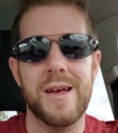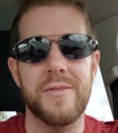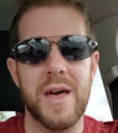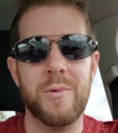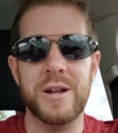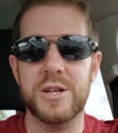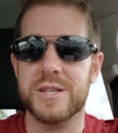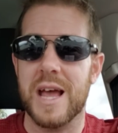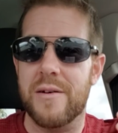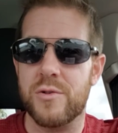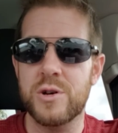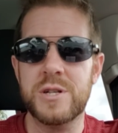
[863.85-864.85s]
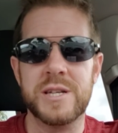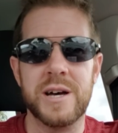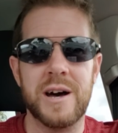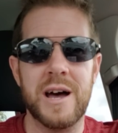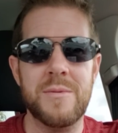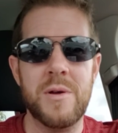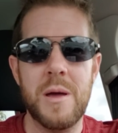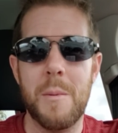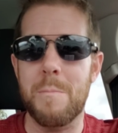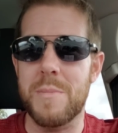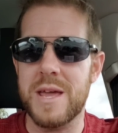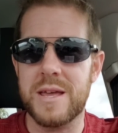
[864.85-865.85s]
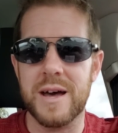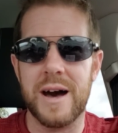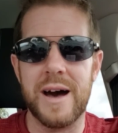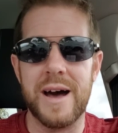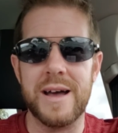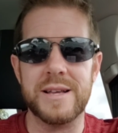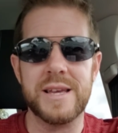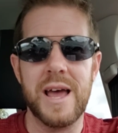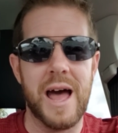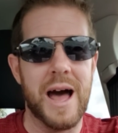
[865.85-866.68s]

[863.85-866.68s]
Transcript: They want to just have a good time, meet guys,